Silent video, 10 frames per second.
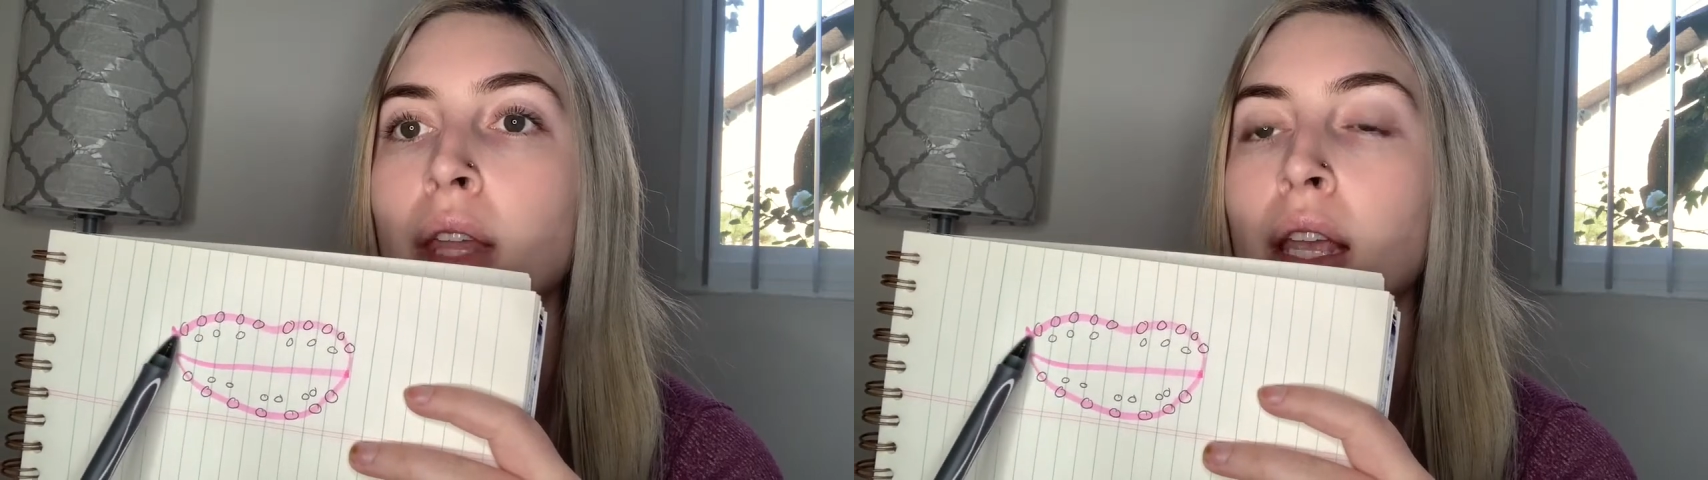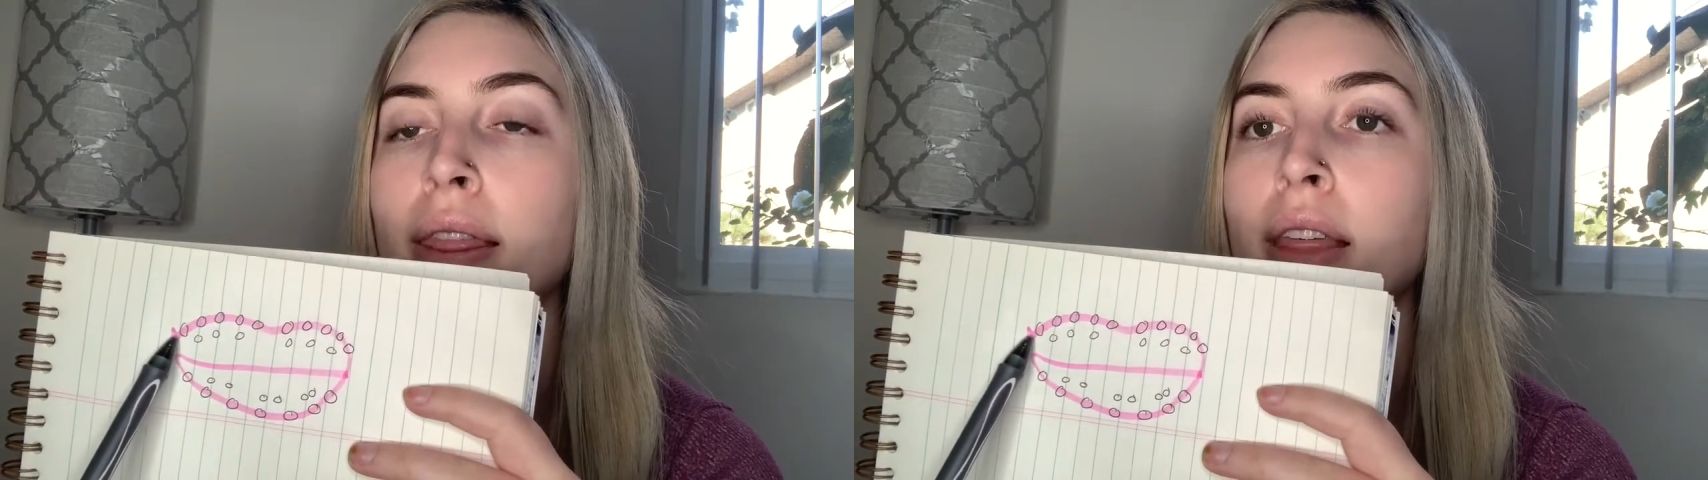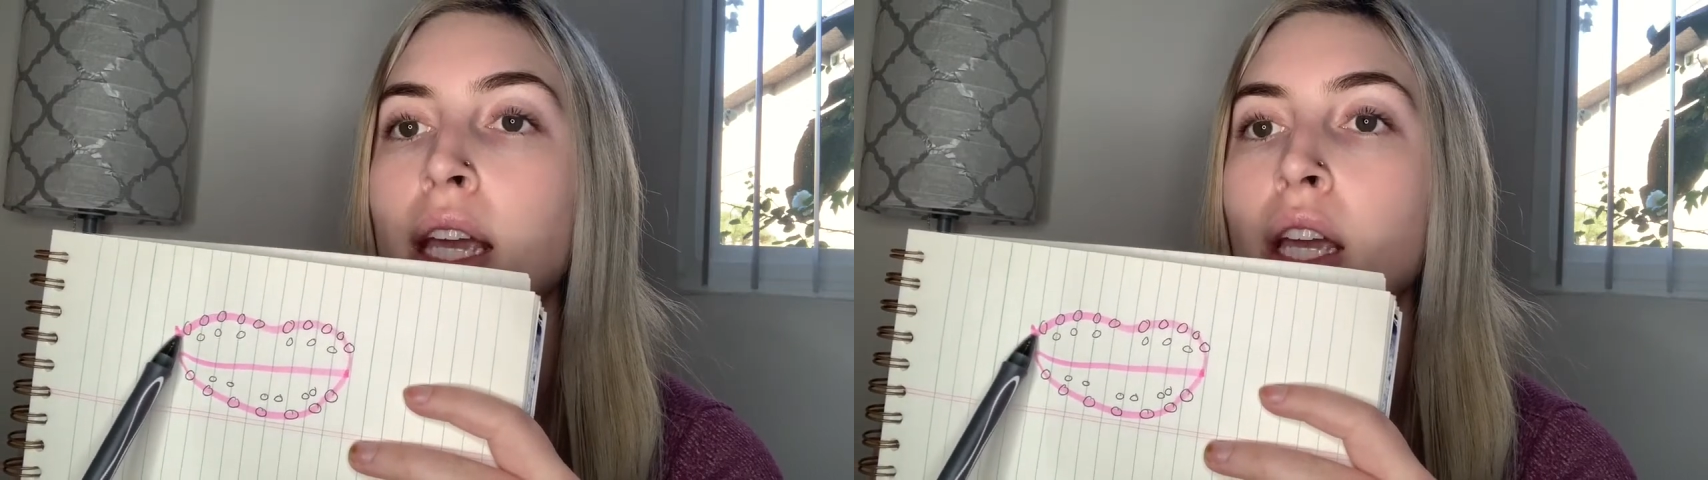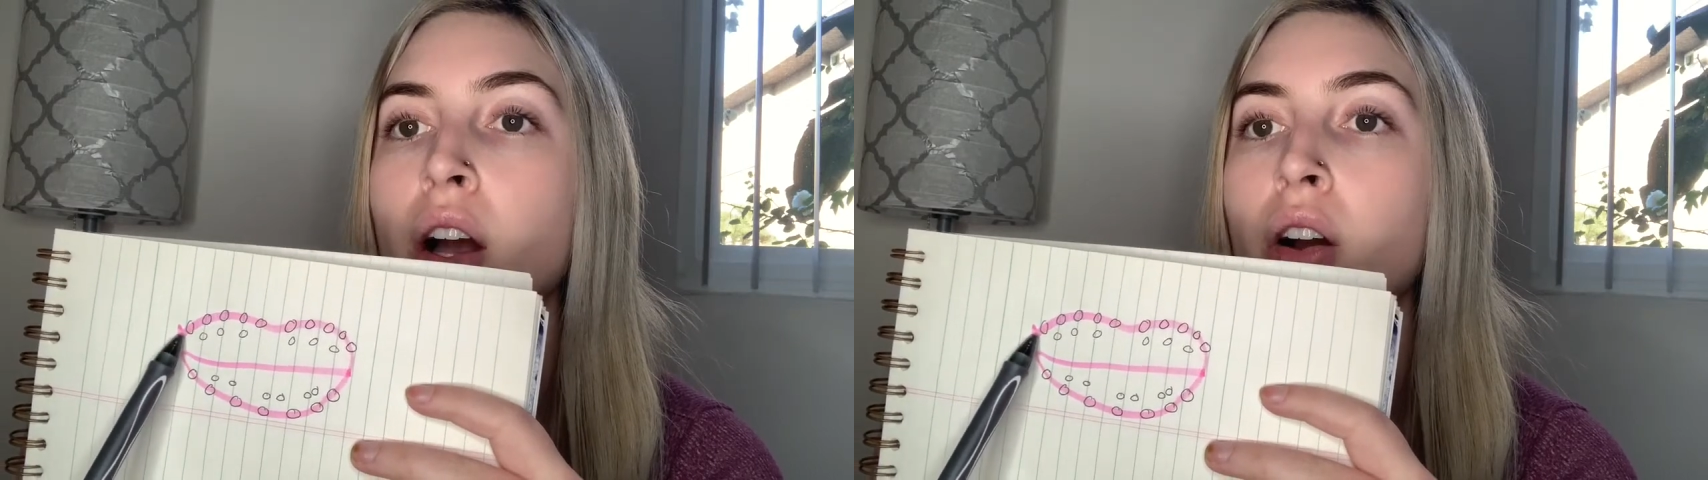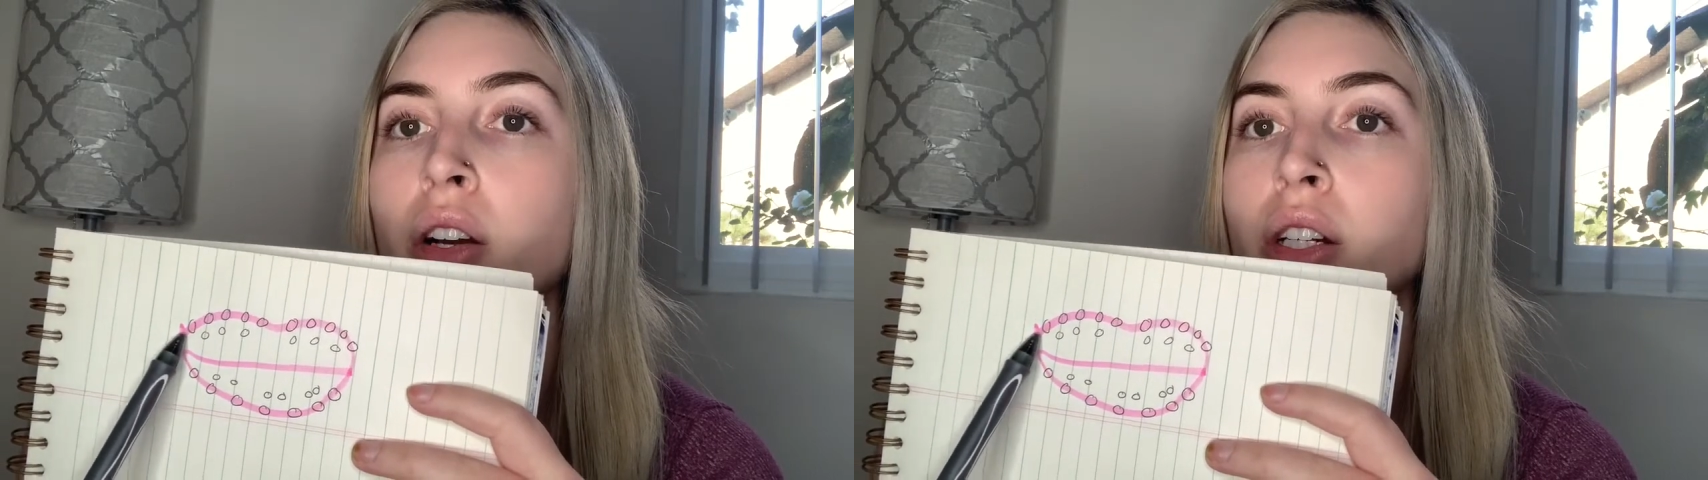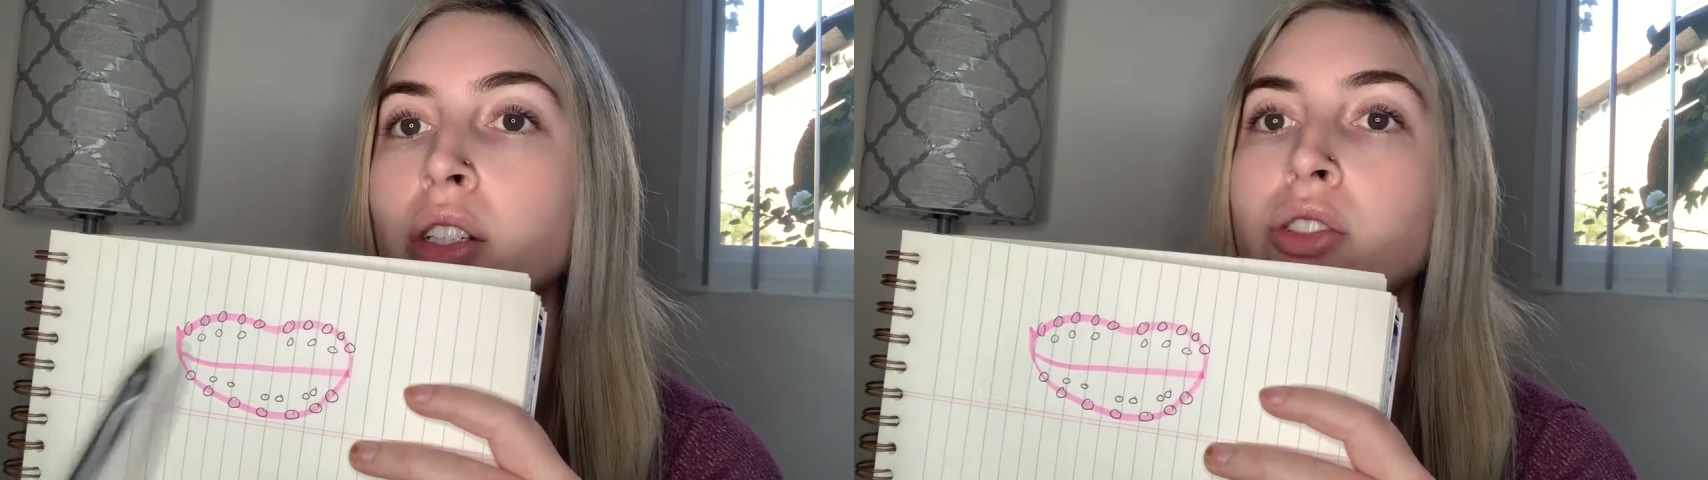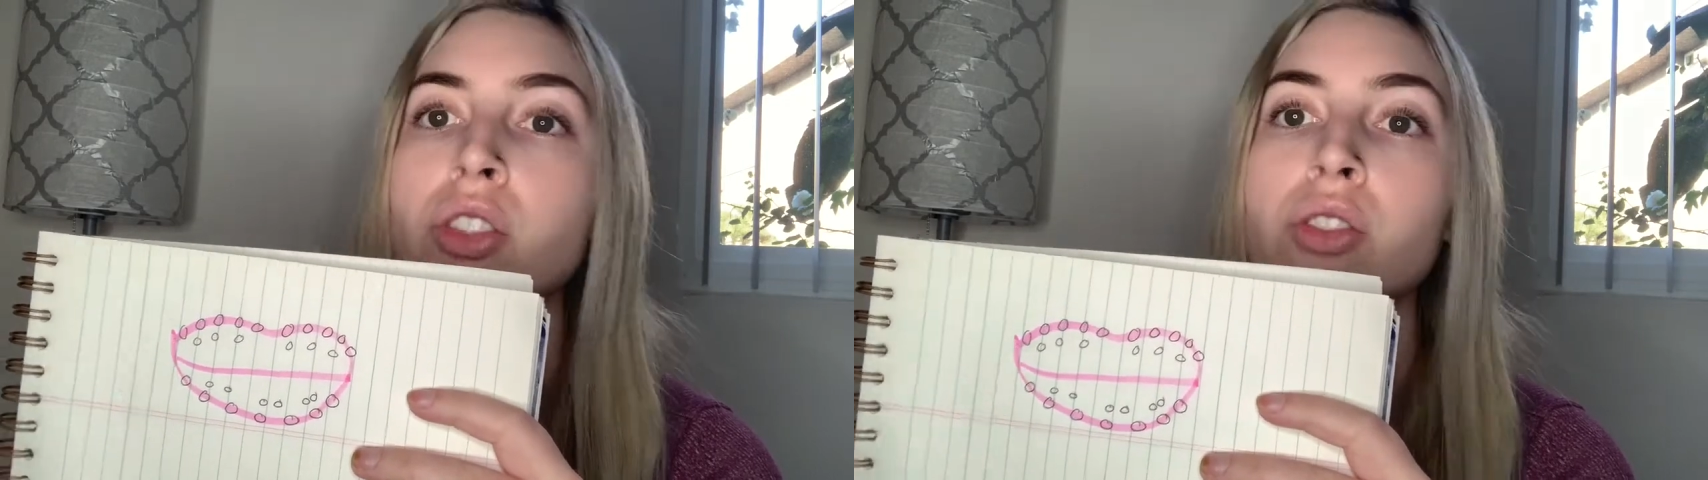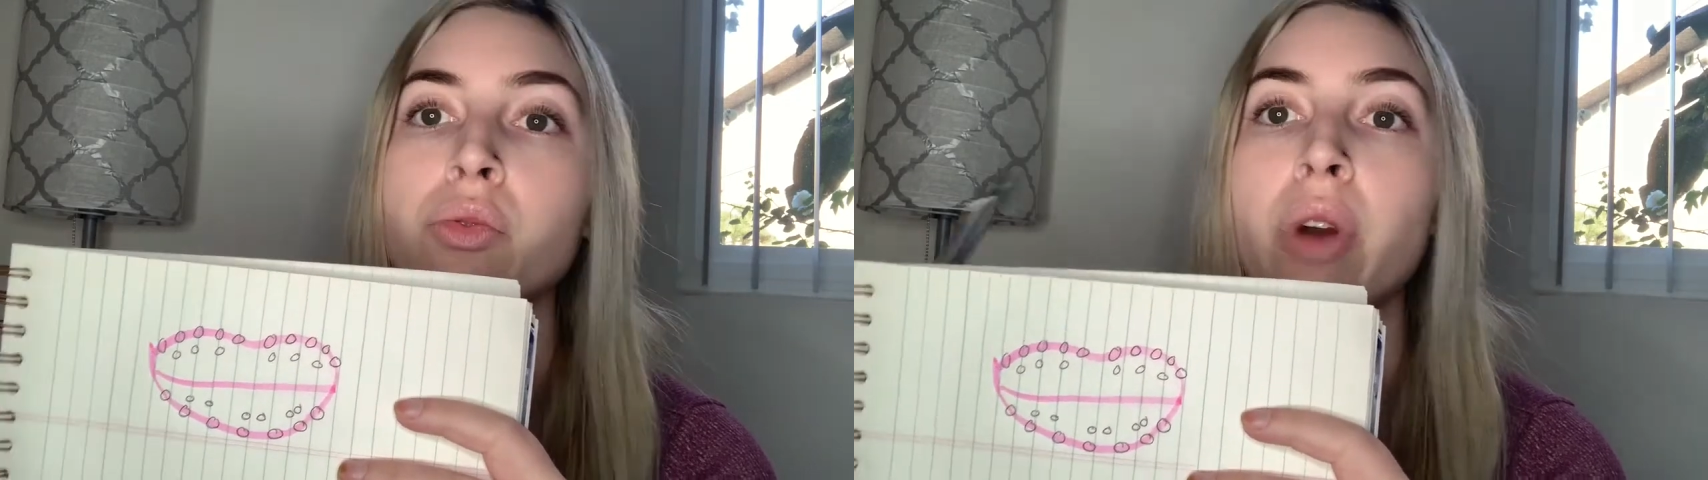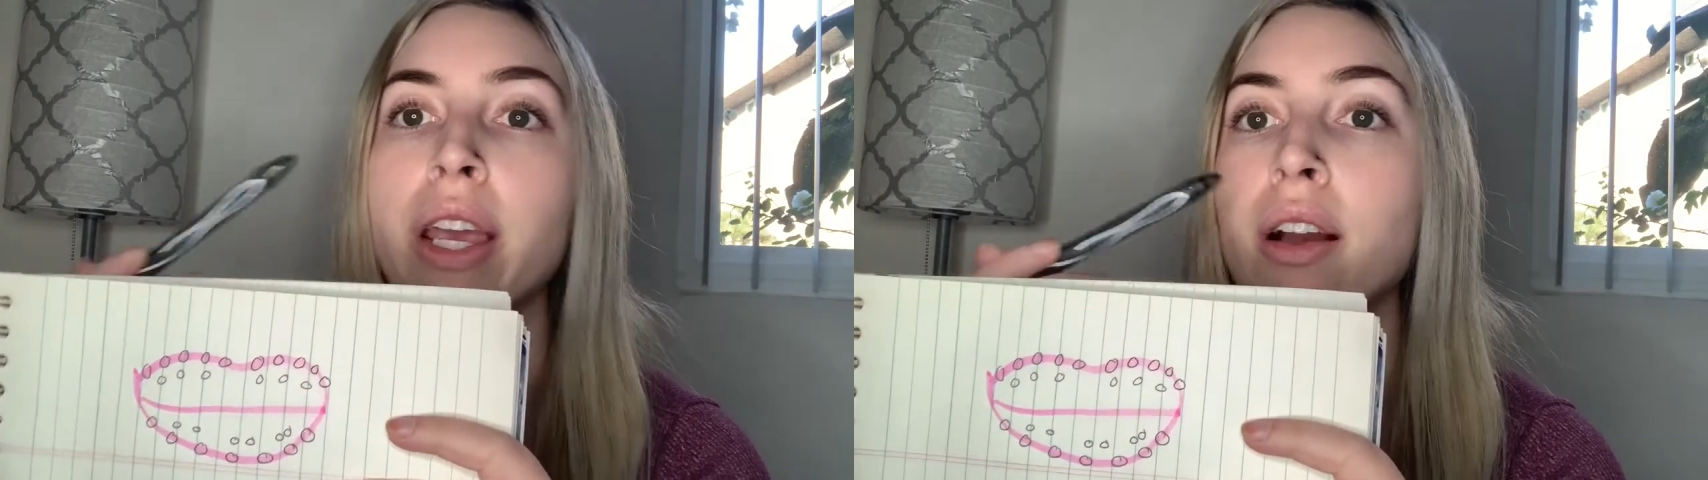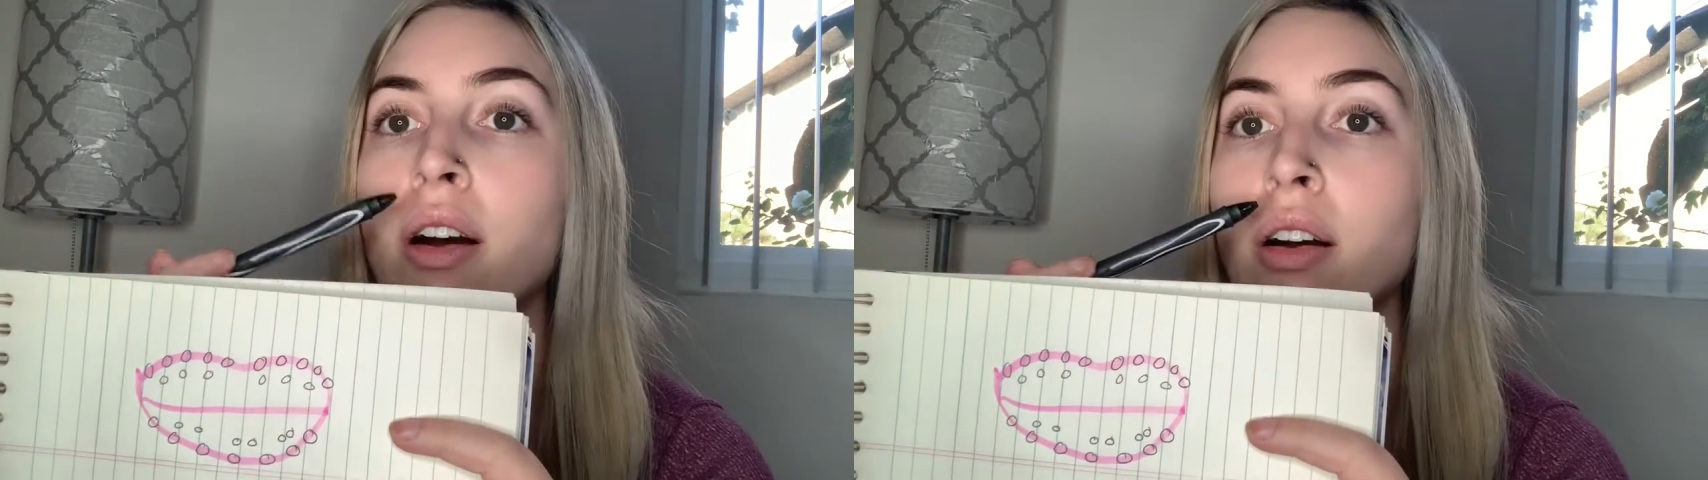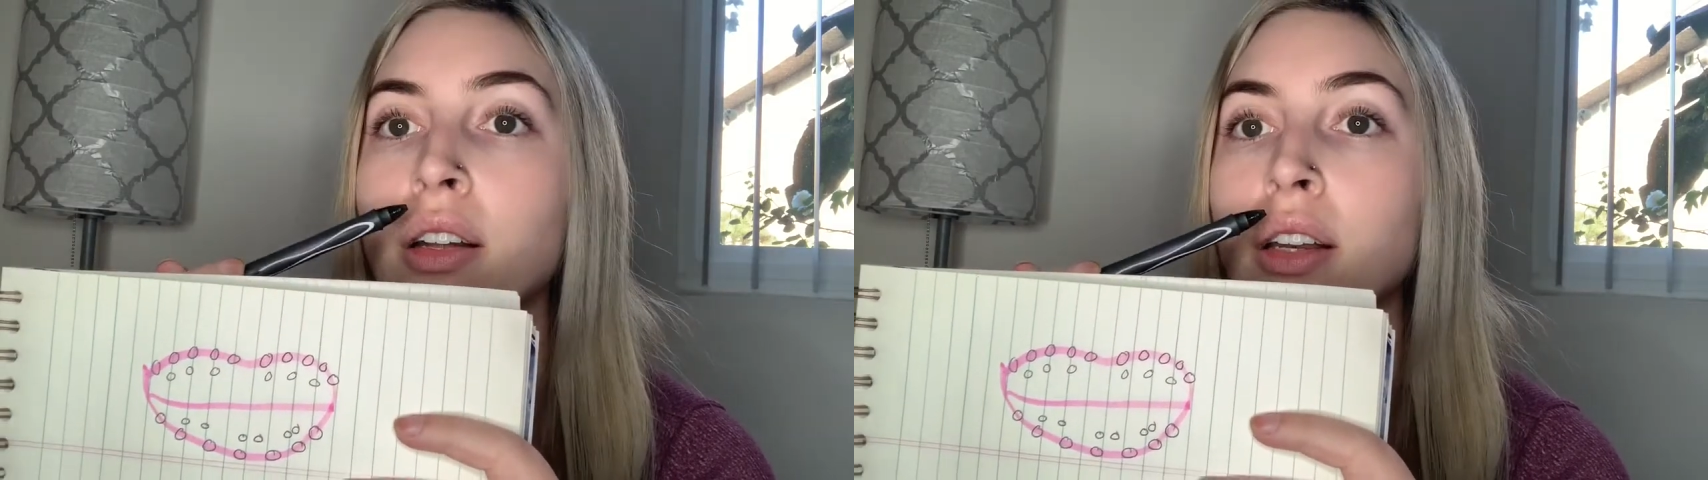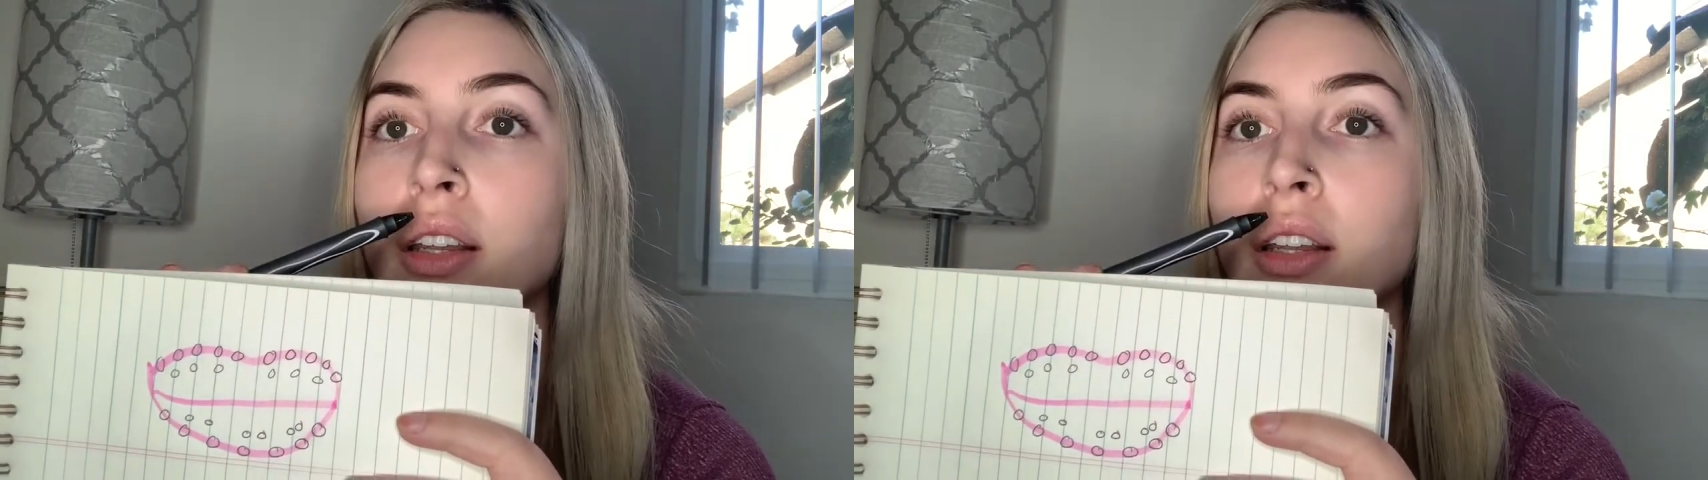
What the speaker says: they are just right on